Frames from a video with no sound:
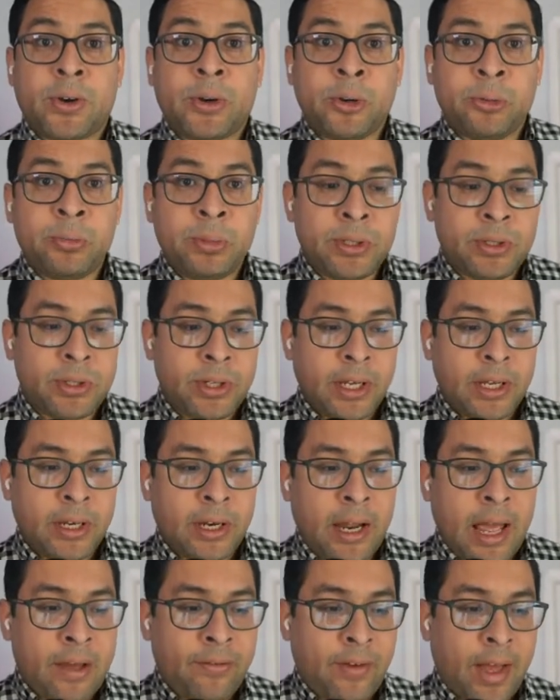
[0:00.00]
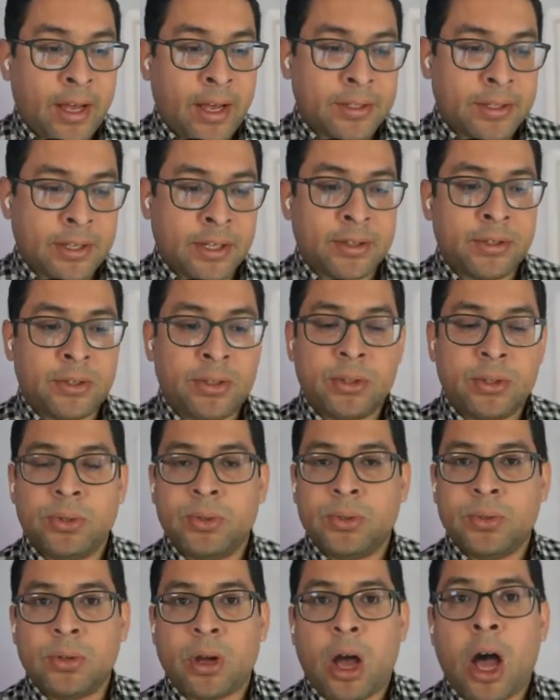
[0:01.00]
are open so you can have access
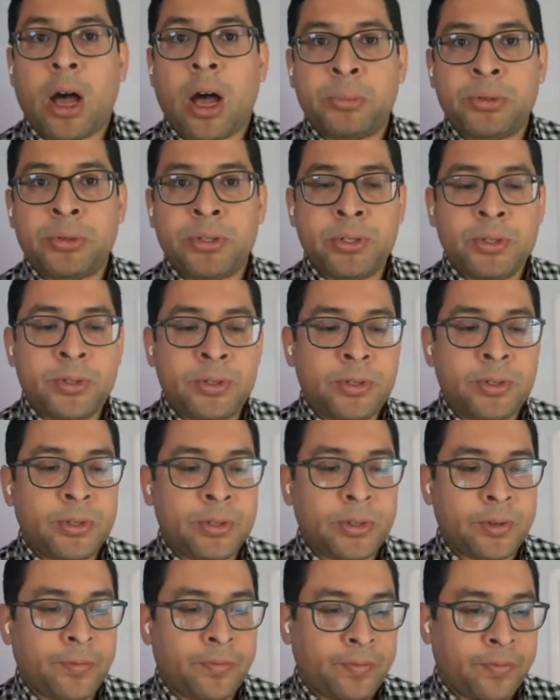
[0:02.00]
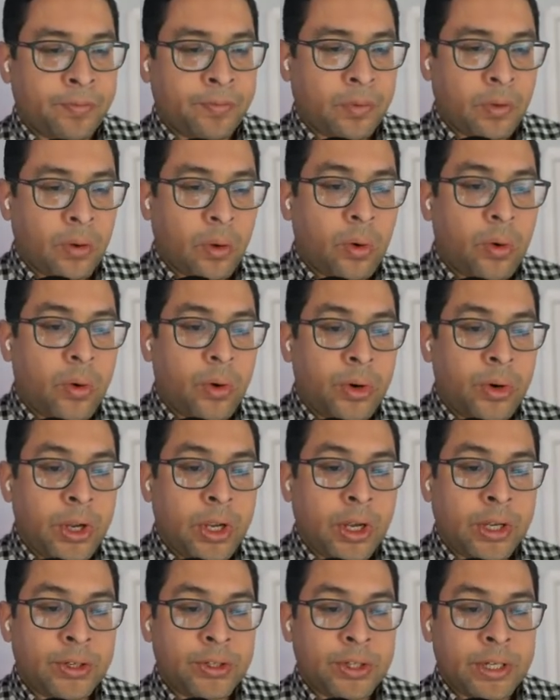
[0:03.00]
to options, or
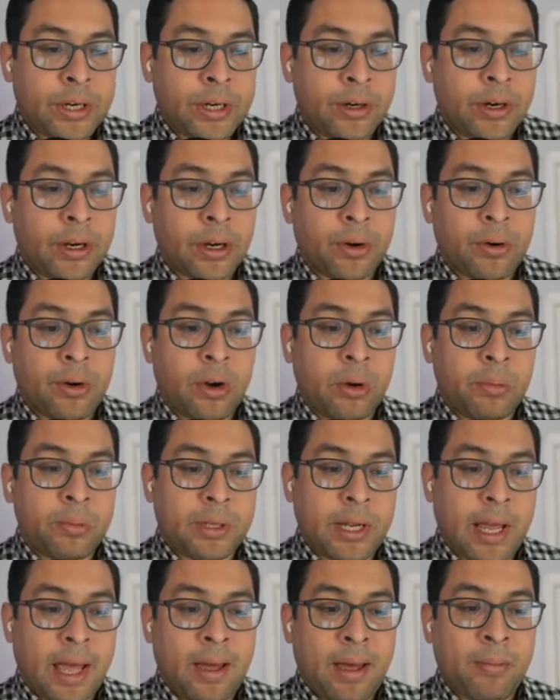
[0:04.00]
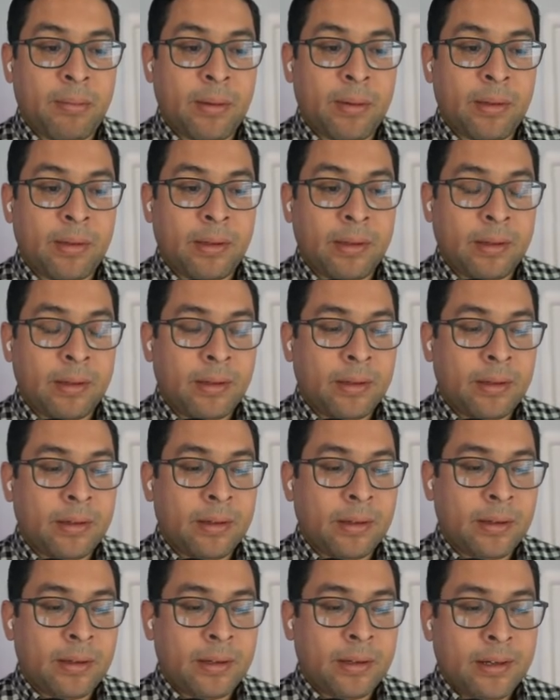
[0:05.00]
you can share a Chrome tab,
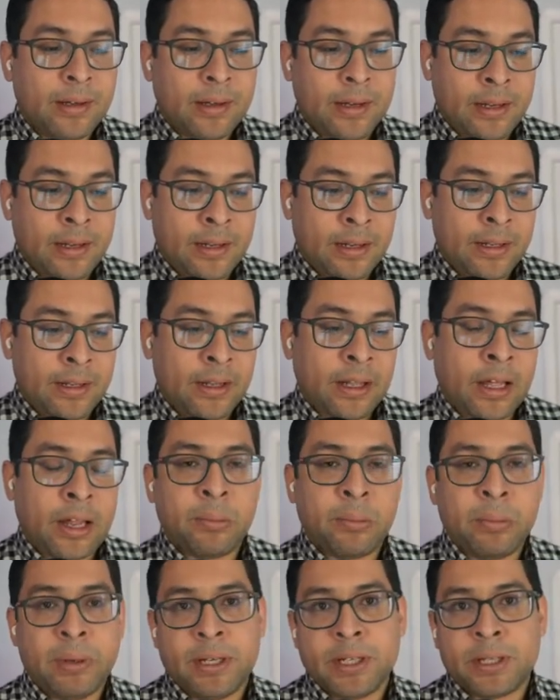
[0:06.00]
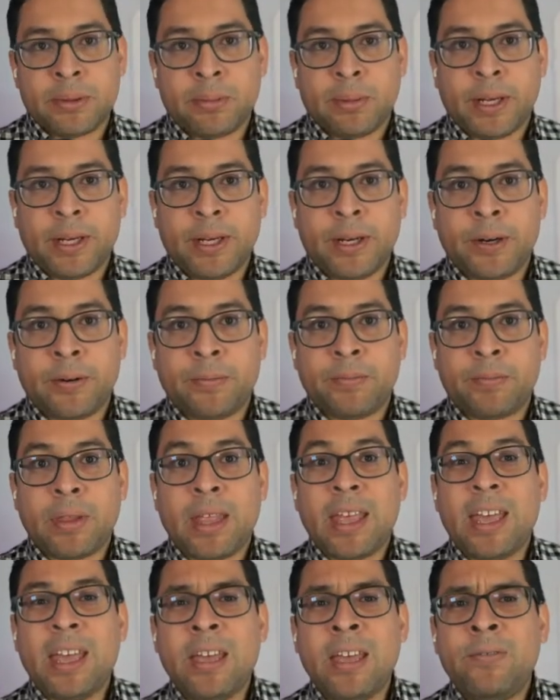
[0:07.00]
and that'll be displayed here.
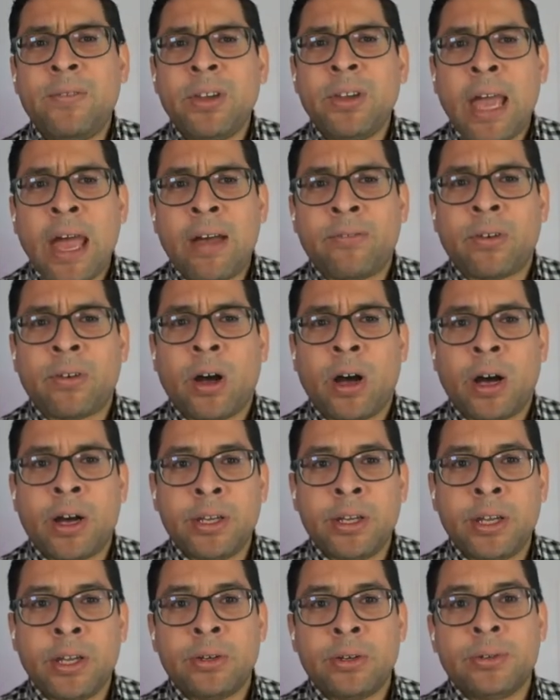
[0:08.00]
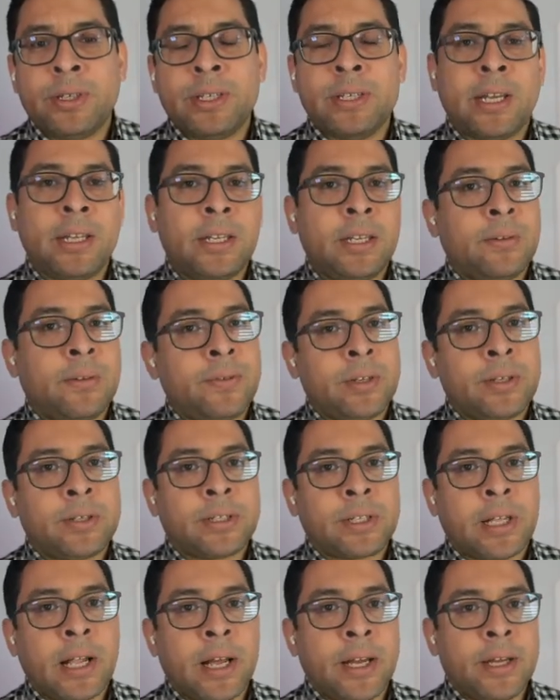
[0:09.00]
If you have audio in any of your
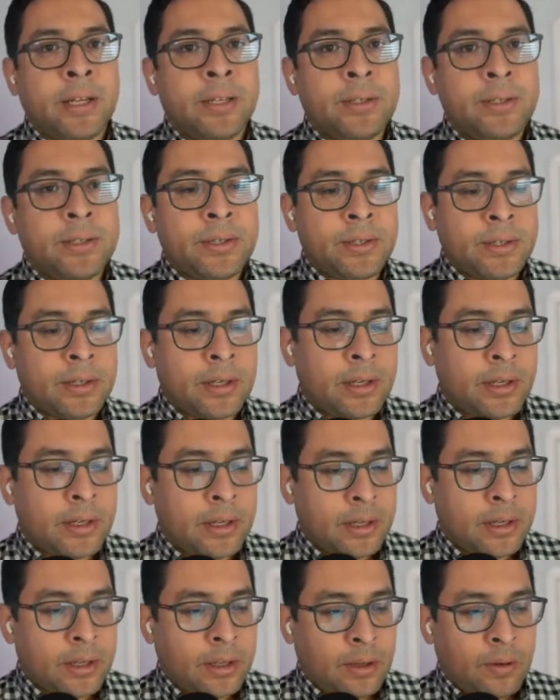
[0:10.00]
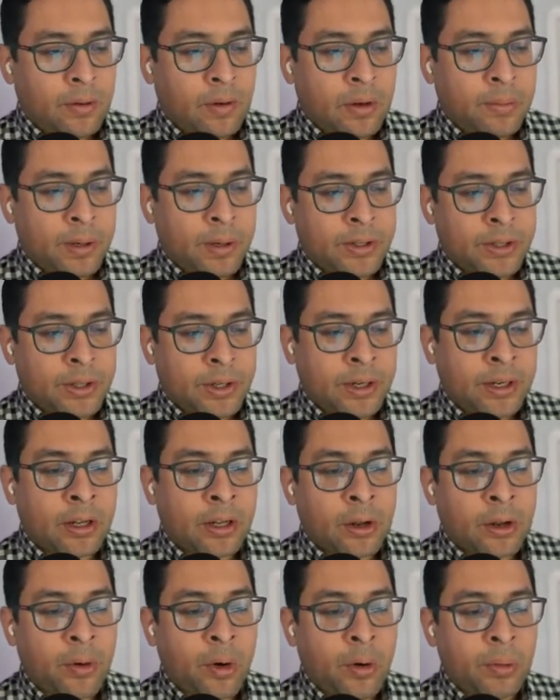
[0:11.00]
slides, you want to make sure
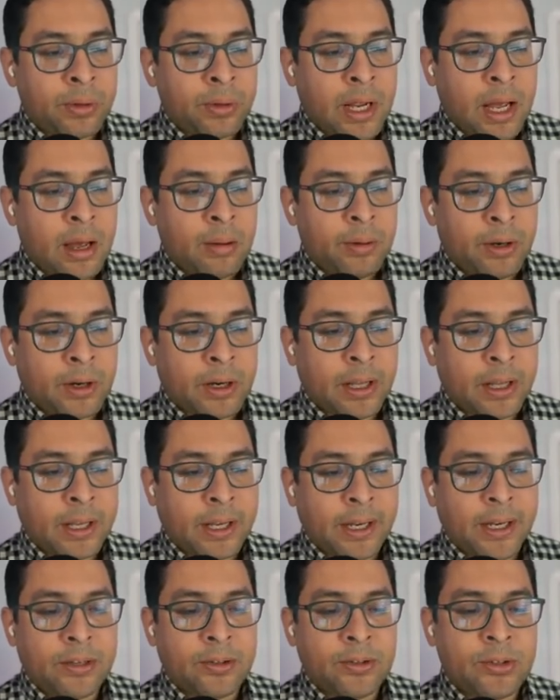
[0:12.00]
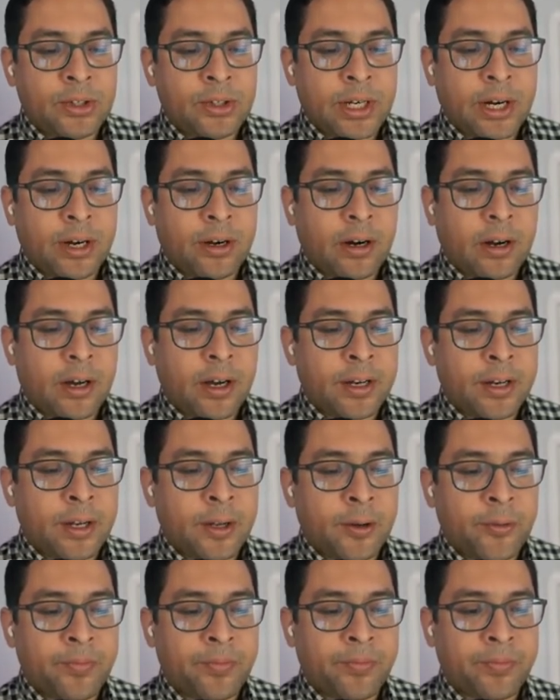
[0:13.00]
in the Chrome tab you're clicking Share
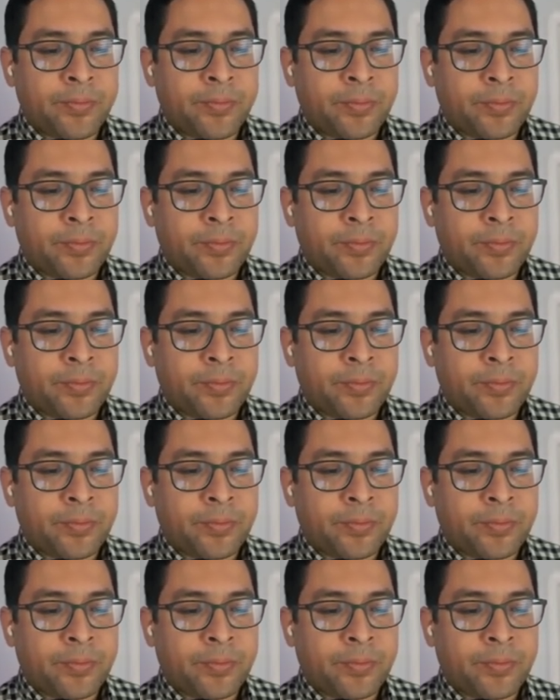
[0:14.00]
Audio